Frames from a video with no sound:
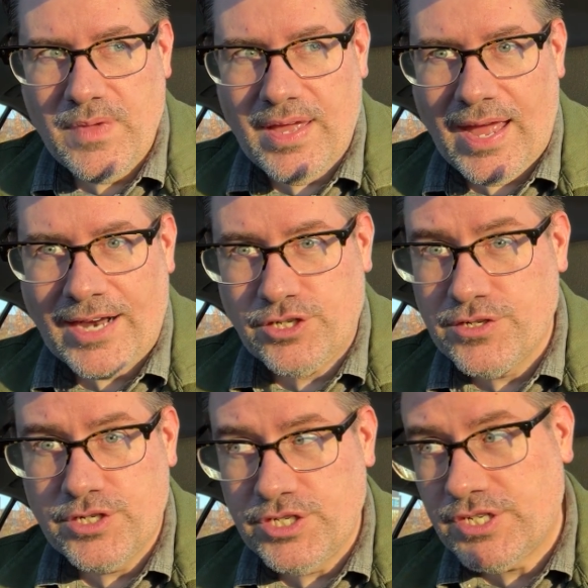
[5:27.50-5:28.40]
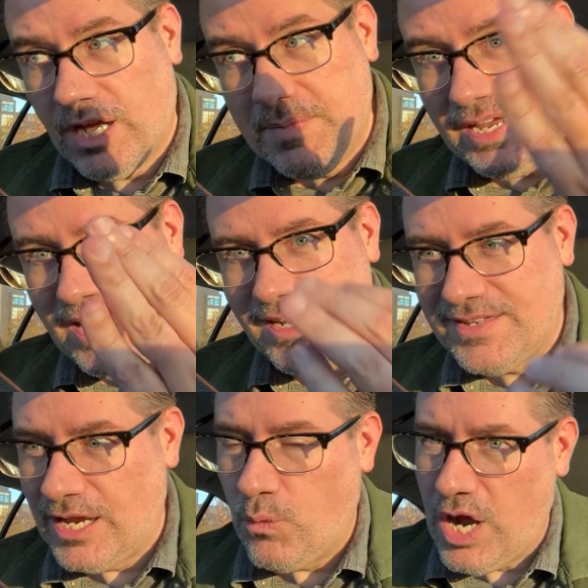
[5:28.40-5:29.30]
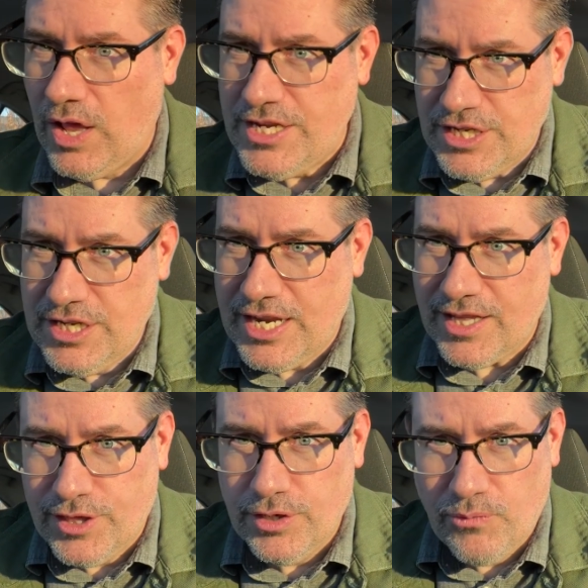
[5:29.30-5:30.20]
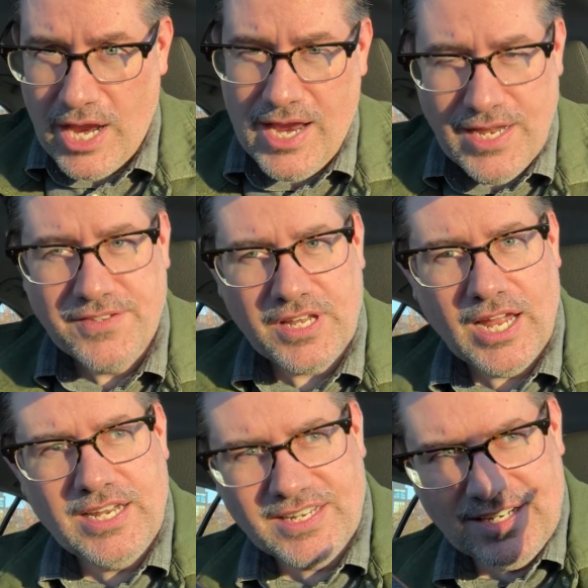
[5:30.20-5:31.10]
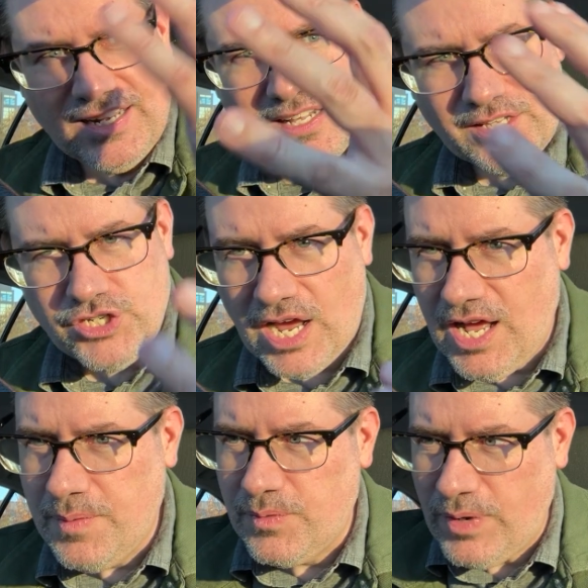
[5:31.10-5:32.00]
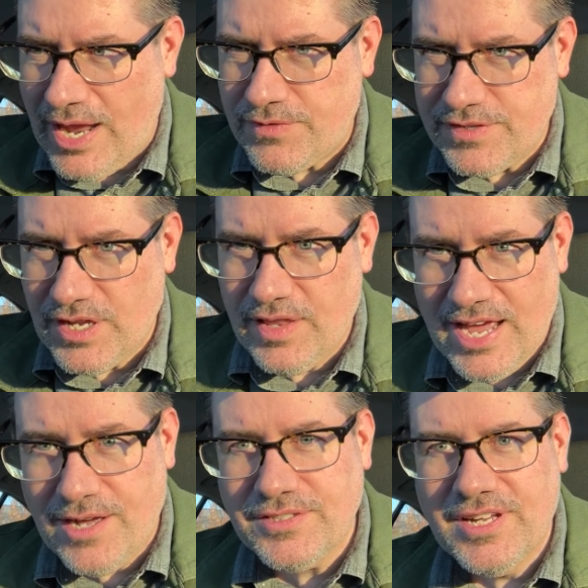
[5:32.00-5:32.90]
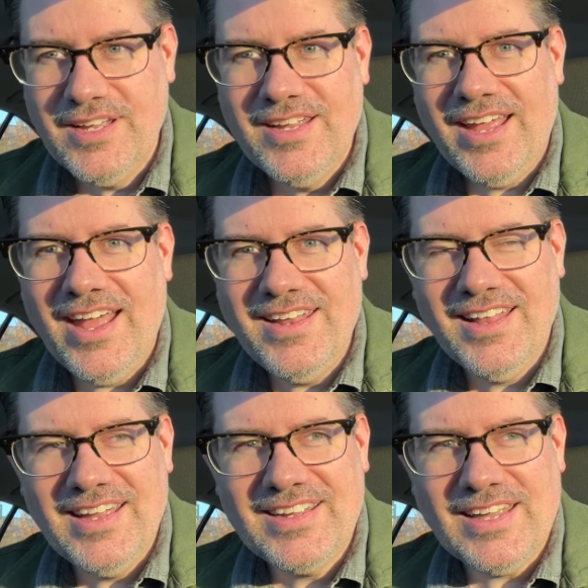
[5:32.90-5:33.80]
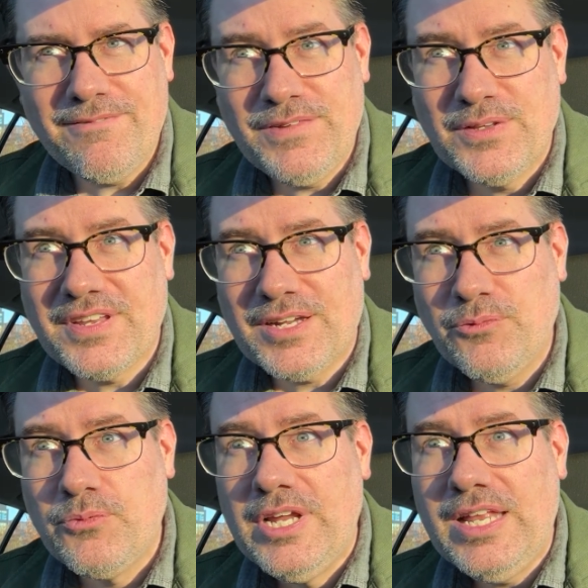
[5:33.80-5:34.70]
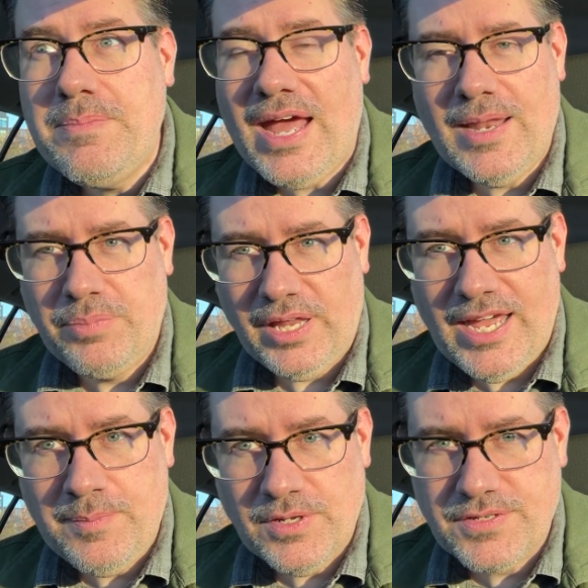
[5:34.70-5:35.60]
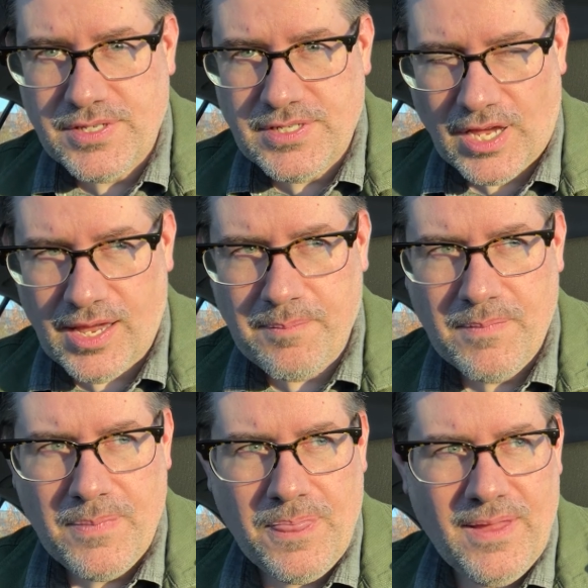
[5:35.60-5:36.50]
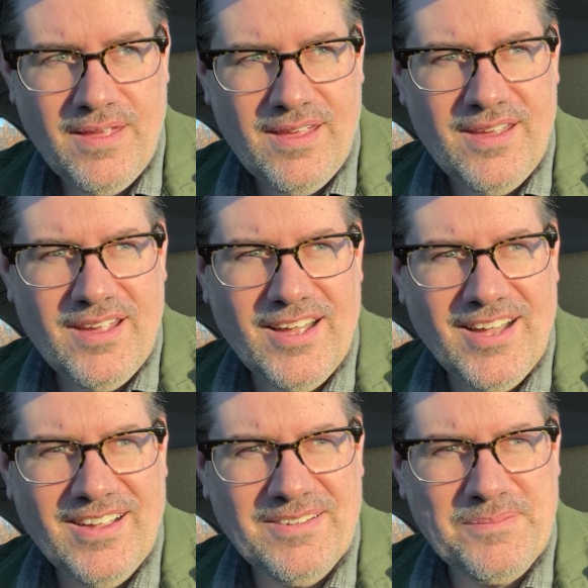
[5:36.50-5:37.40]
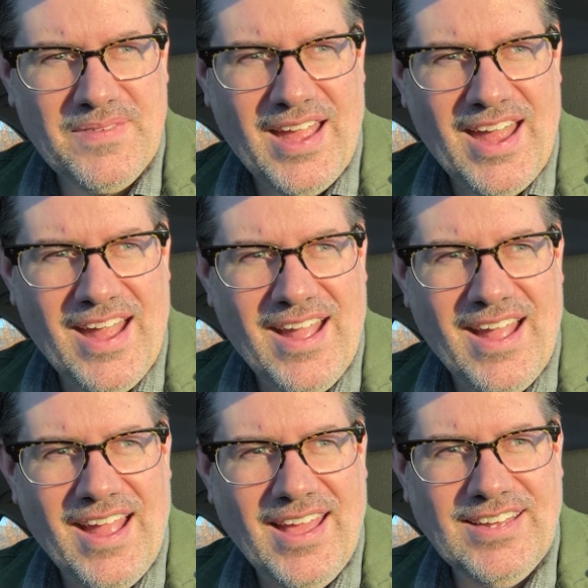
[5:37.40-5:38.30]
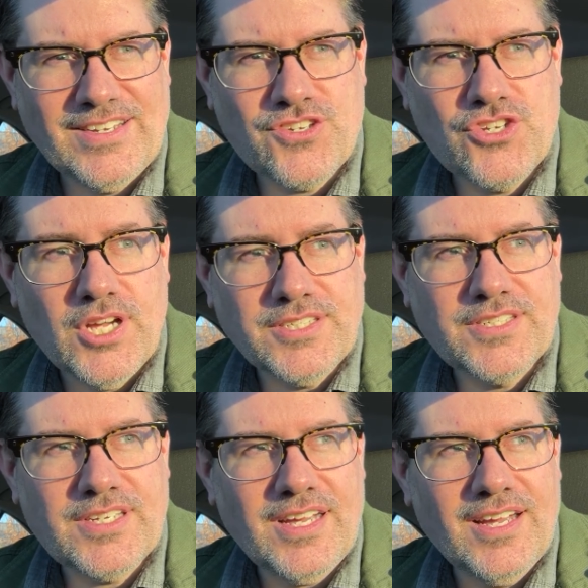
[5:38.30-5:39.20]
actors are just coming in and saying, well, I didn't get the raise and I didn't get the job and we have to sell the house. And like, it feels like a really bad play most of the time. And it's just,